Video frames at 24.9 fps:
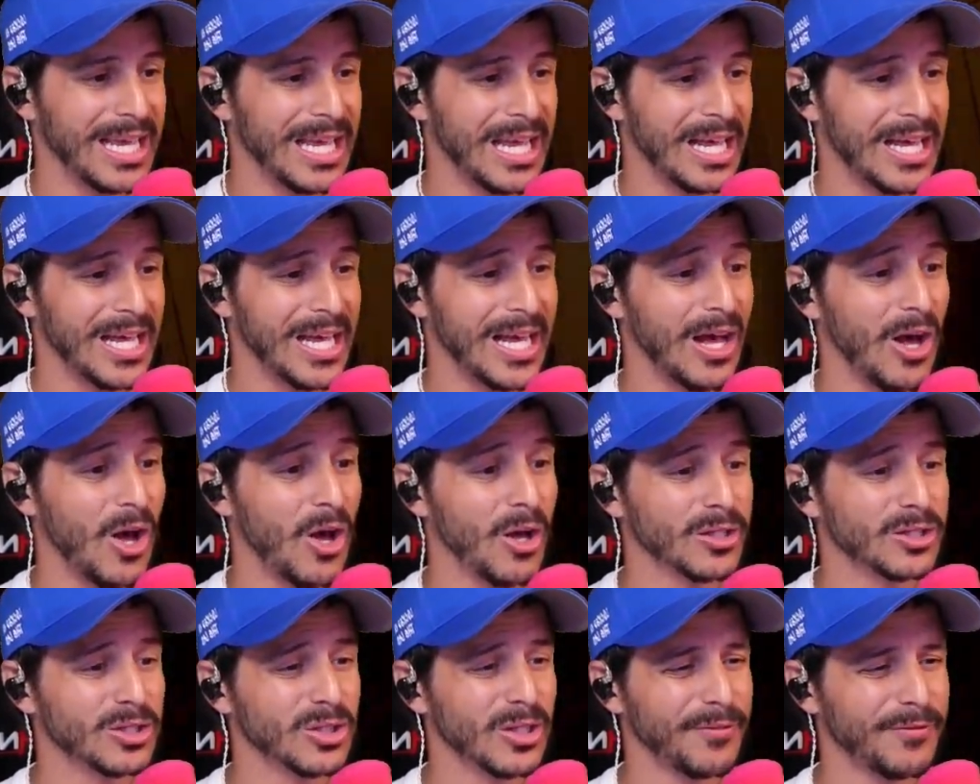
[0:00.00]

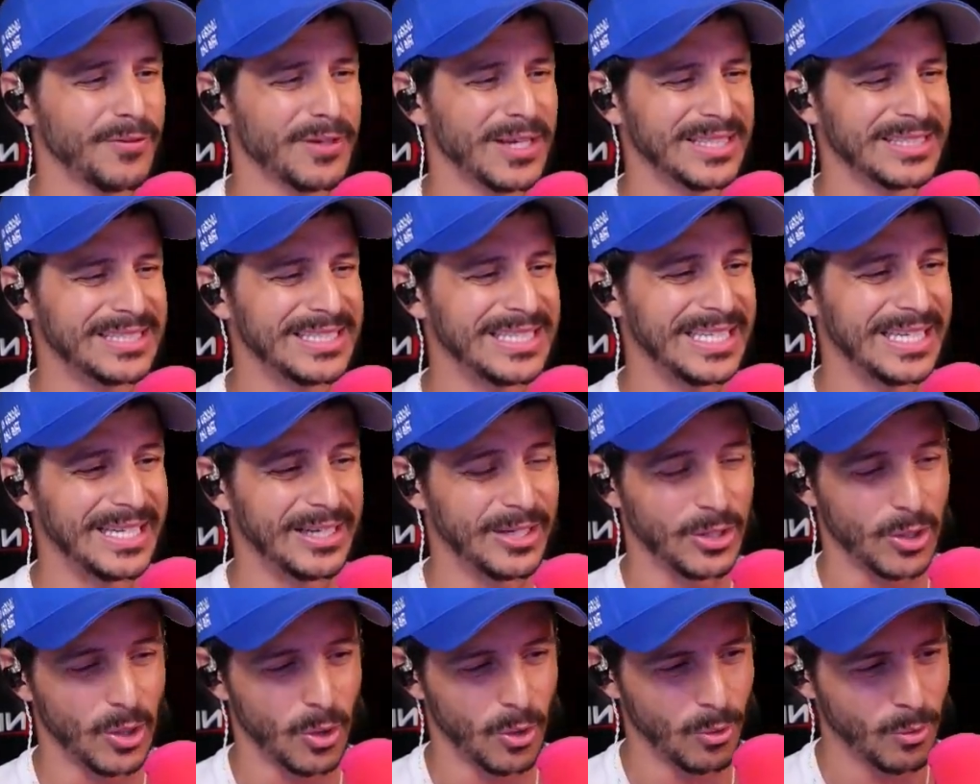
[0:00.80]
Also, if you guys
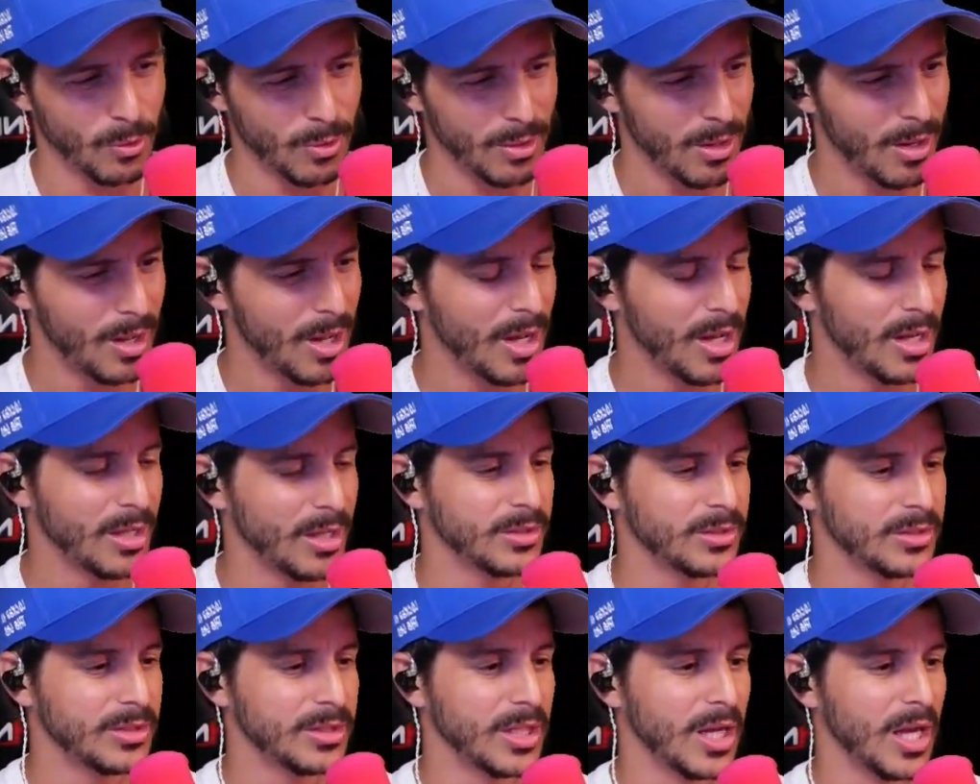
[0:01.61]
didn't know,
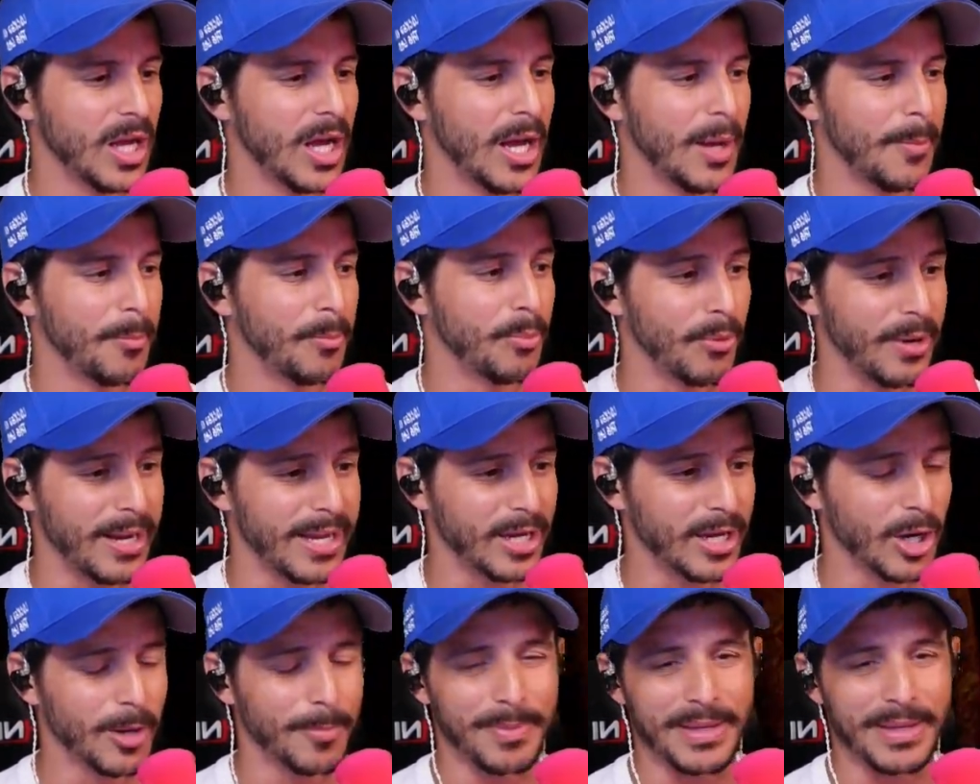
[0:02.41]
the
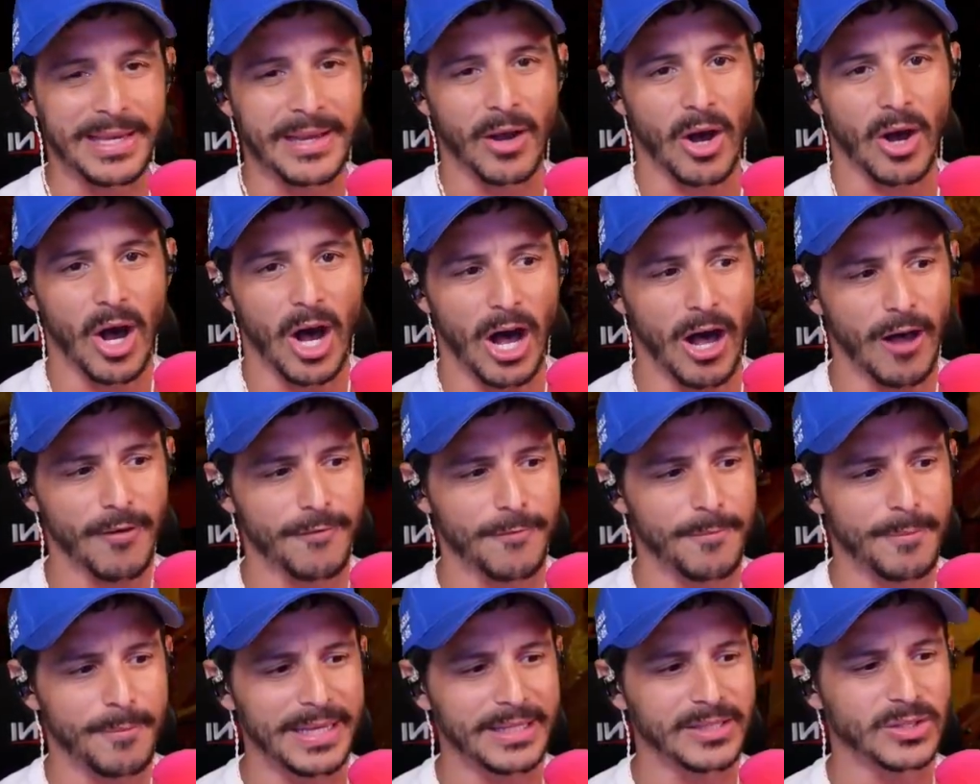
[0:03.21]
breaker being
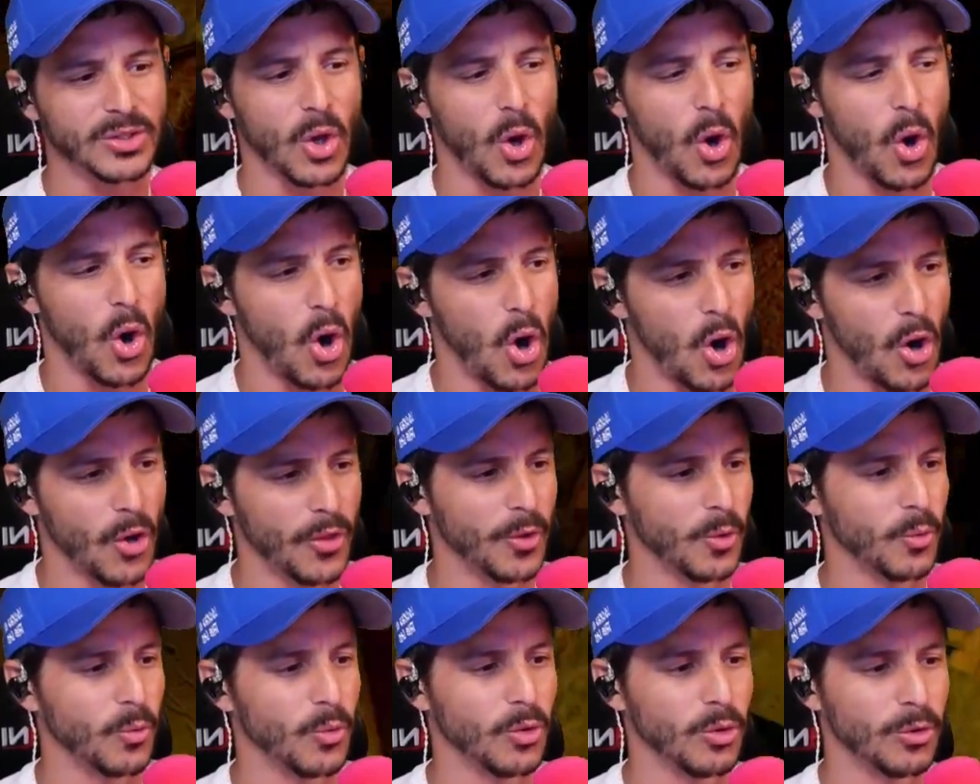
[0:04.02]
off makes all
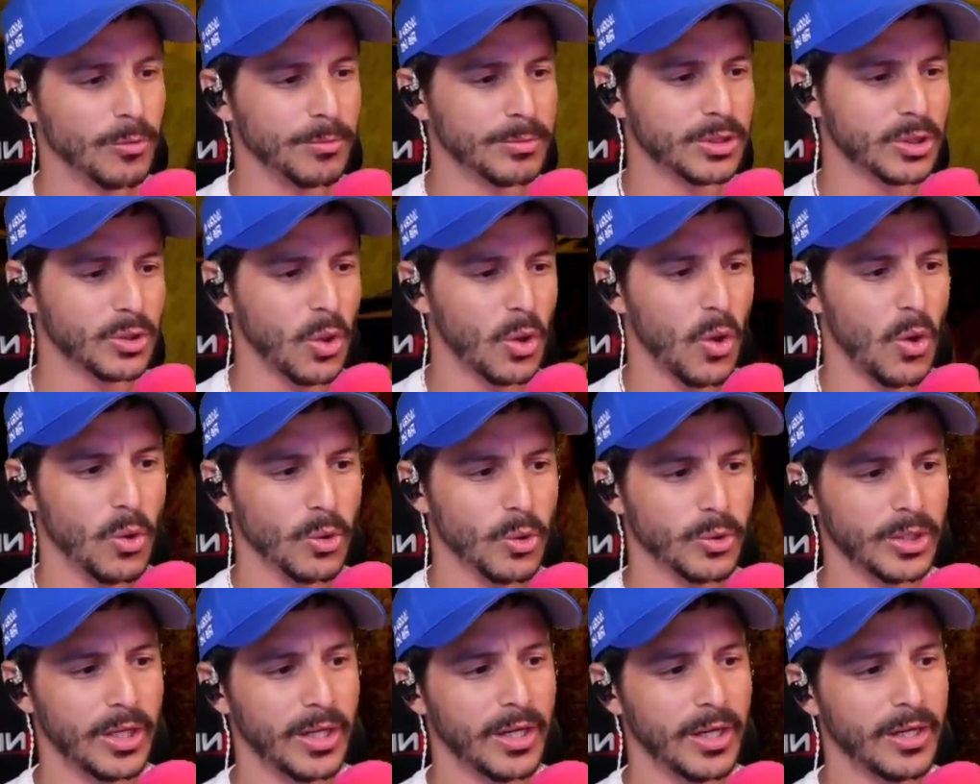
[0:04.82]
the rooms
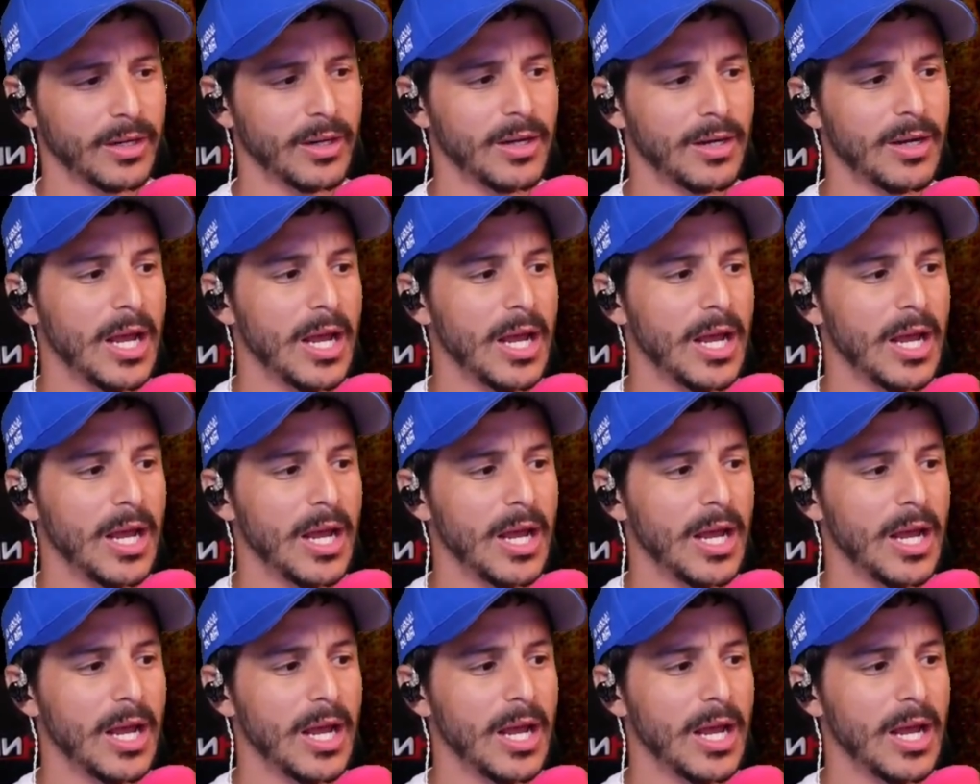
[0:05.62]
colder.